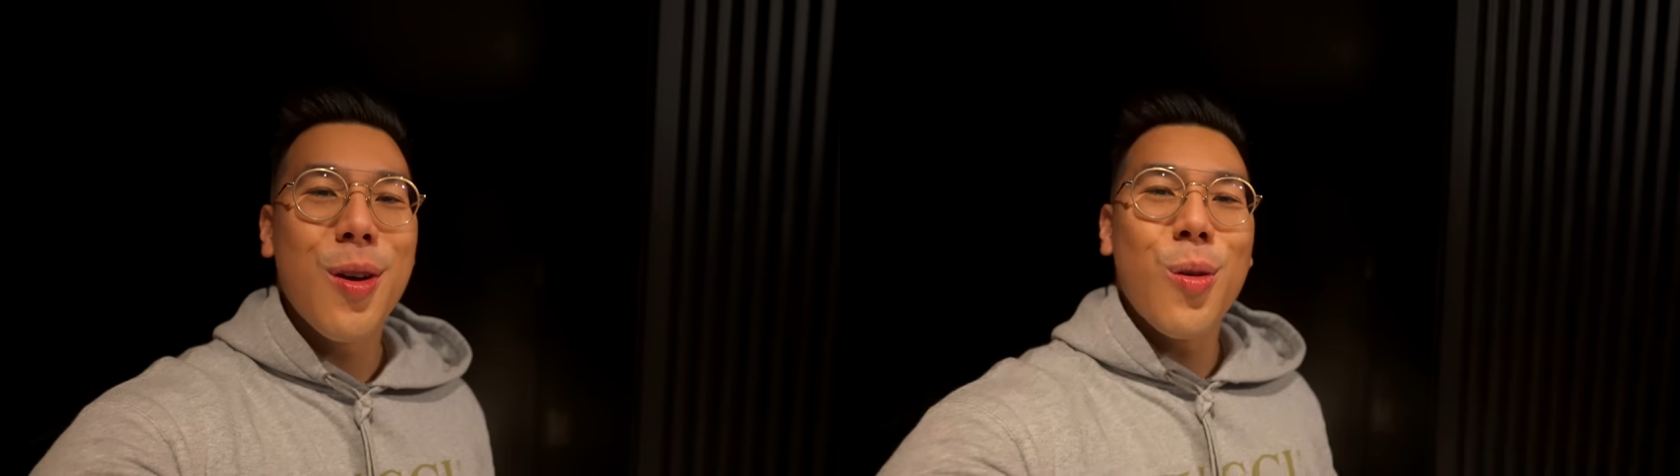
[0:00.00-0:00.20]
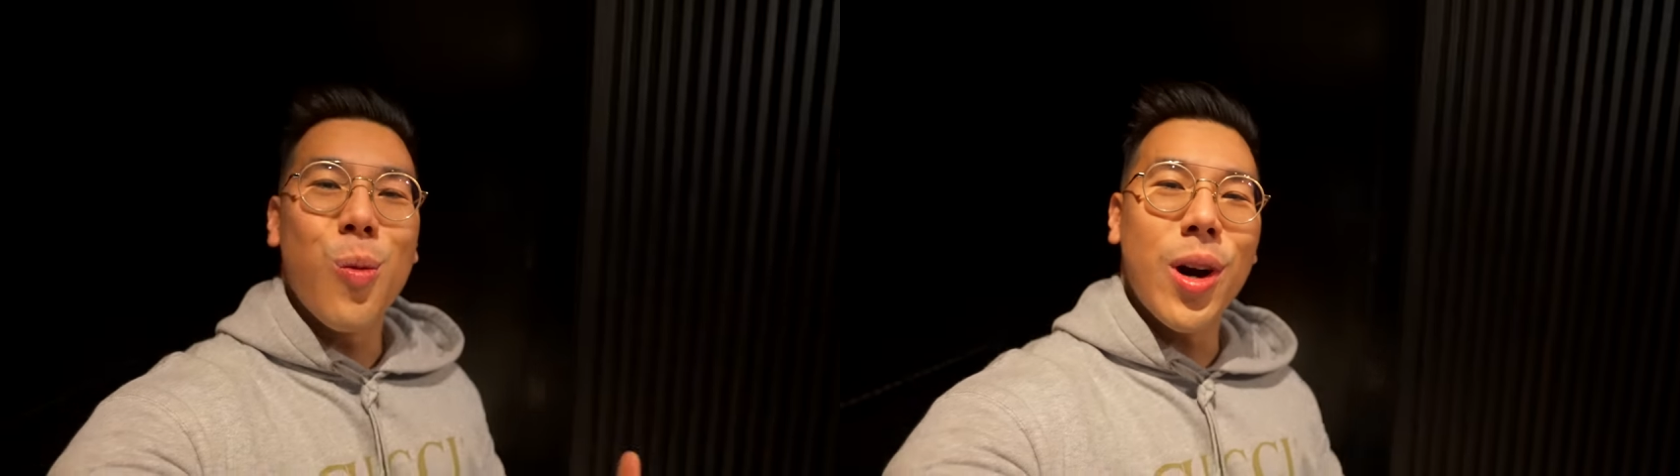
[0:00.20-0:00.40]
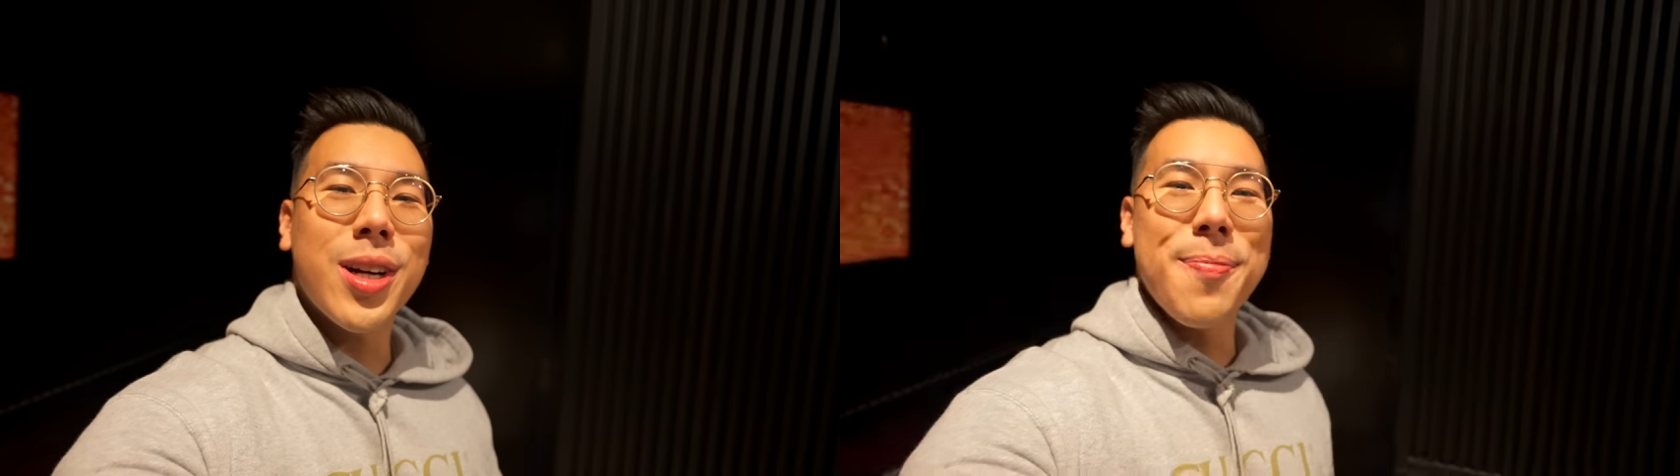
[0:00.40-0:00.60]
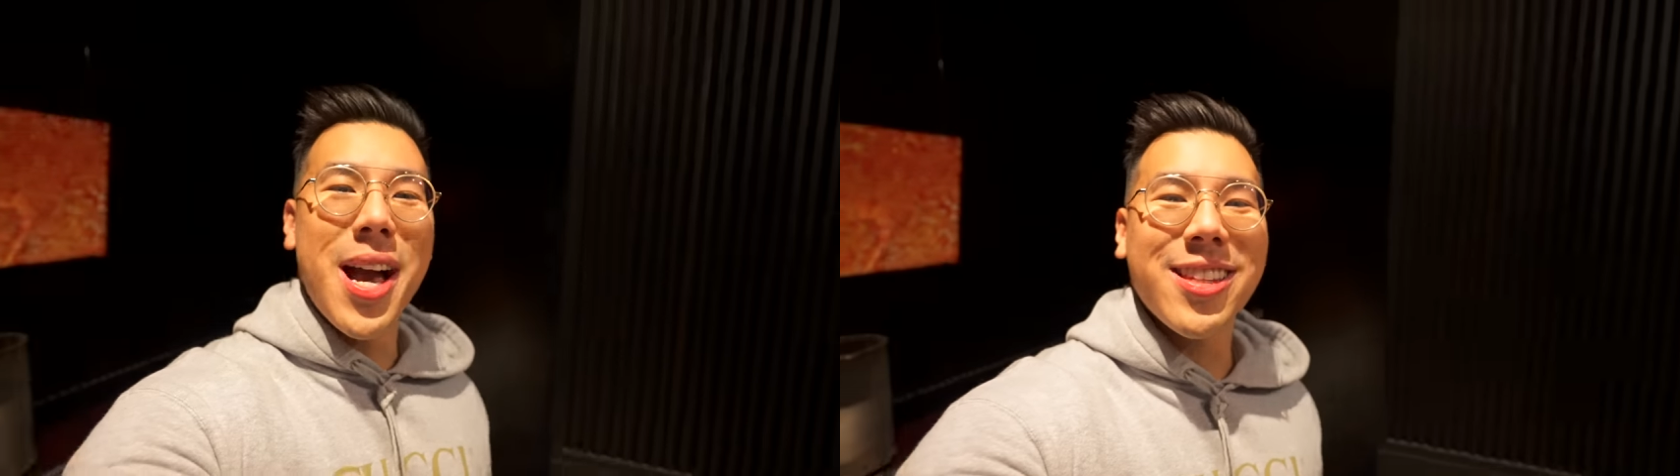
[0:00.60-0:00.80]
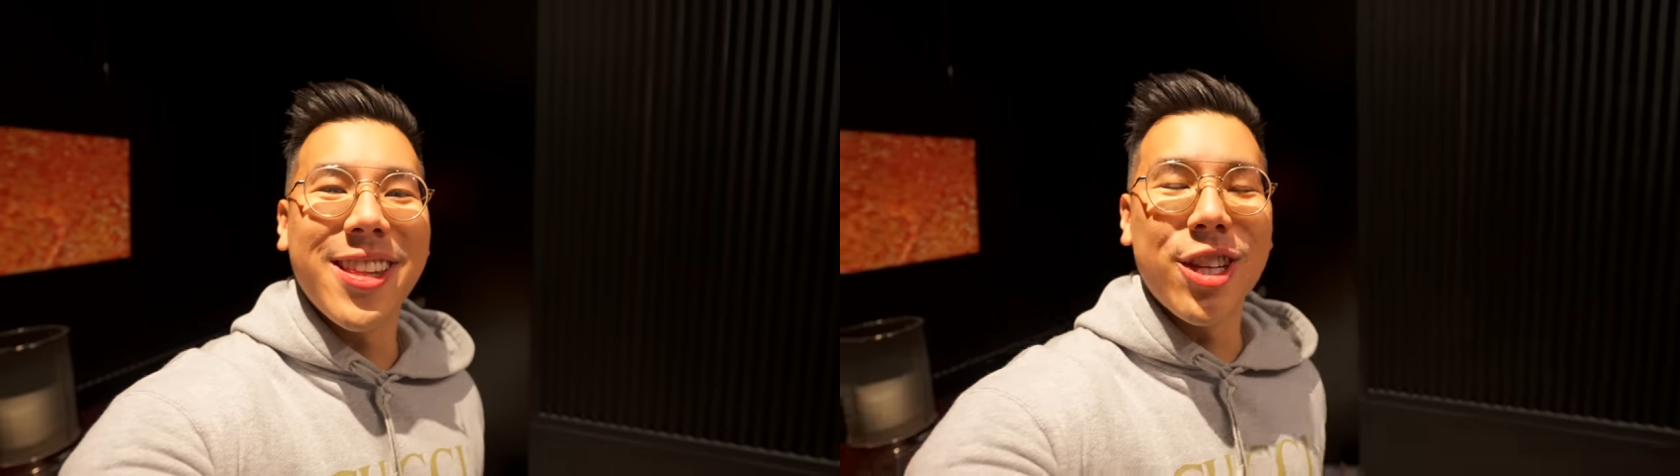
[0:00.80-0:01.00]
Welcome
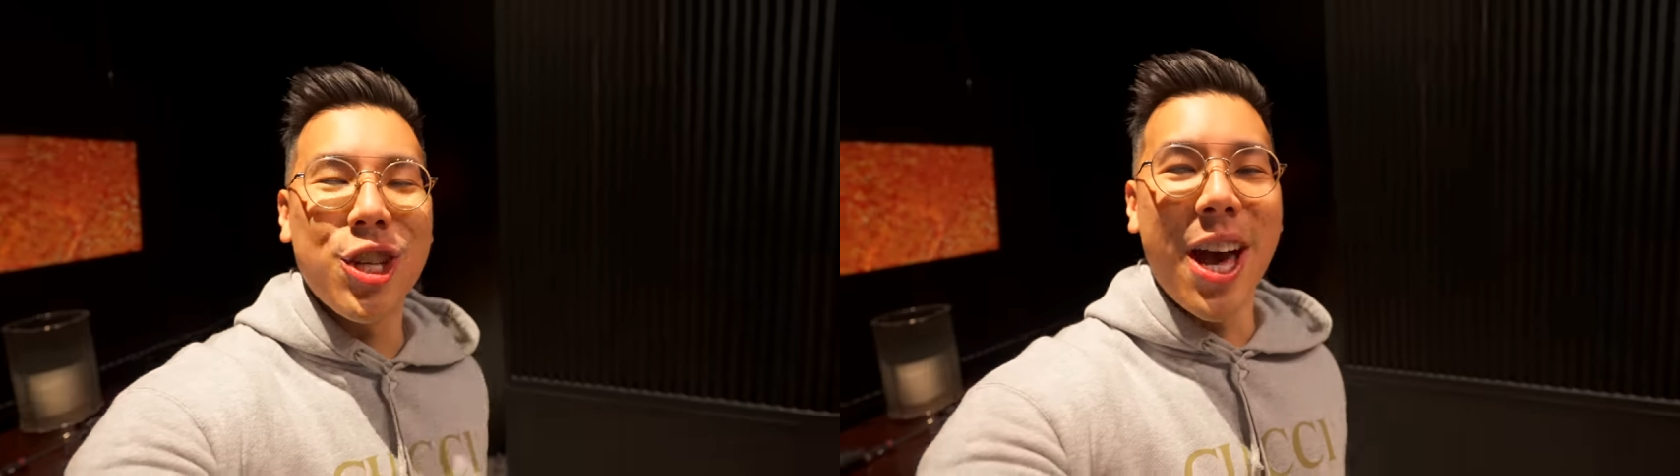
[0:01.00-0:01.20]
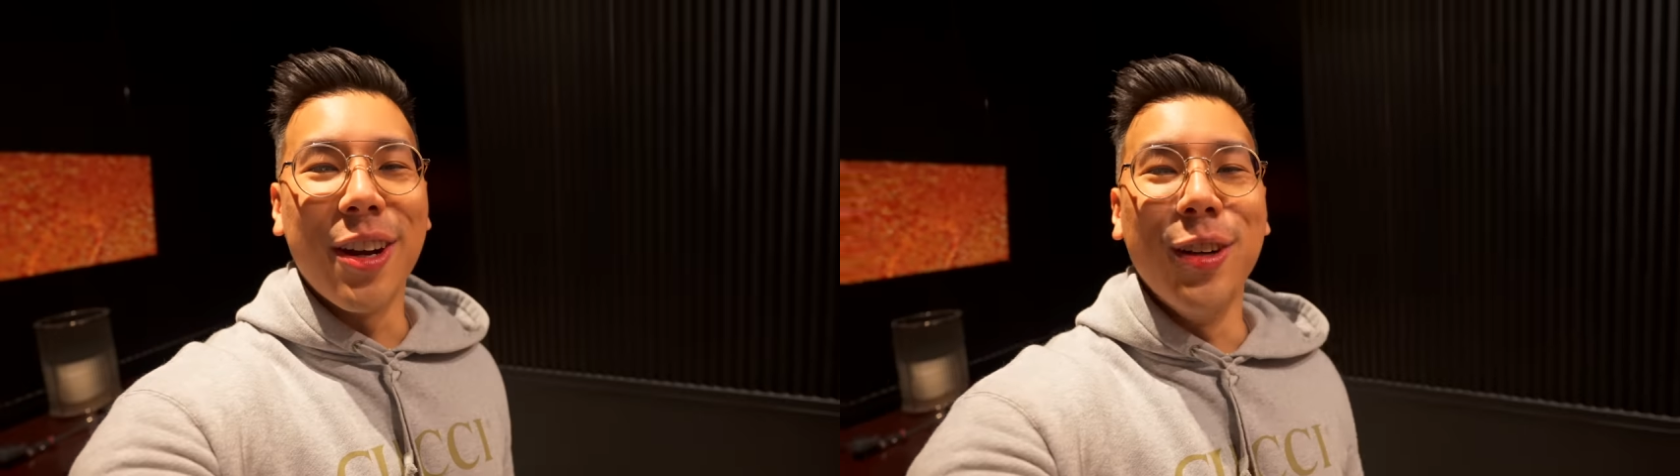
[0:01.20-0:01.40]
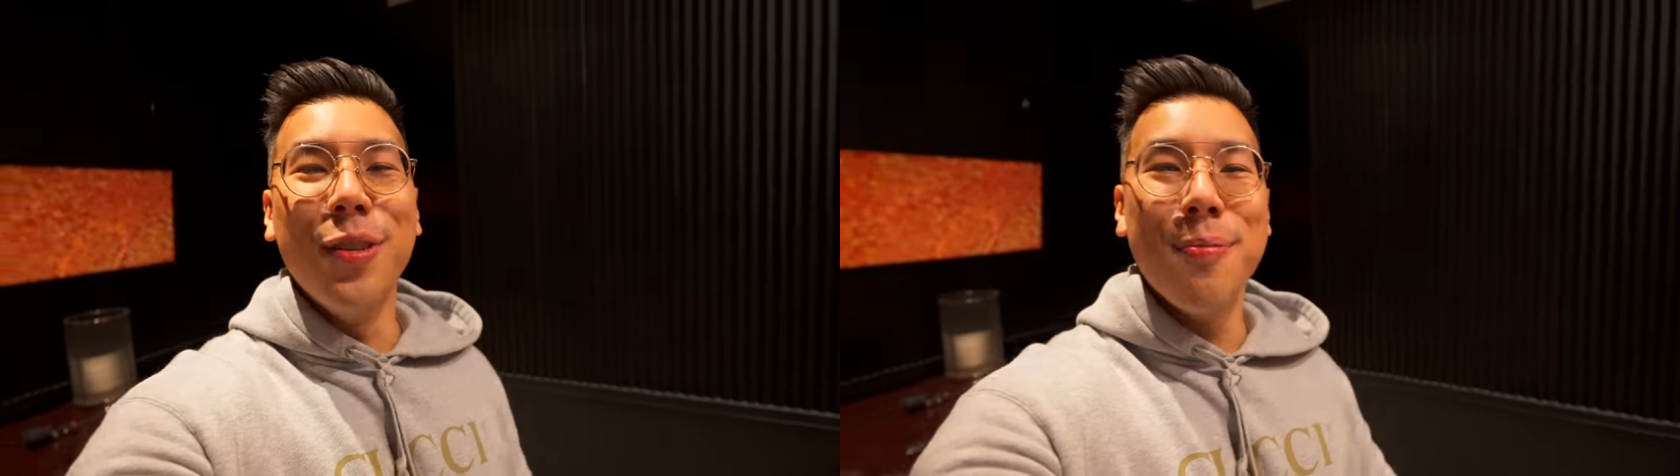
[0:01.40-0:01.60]
back to the channel.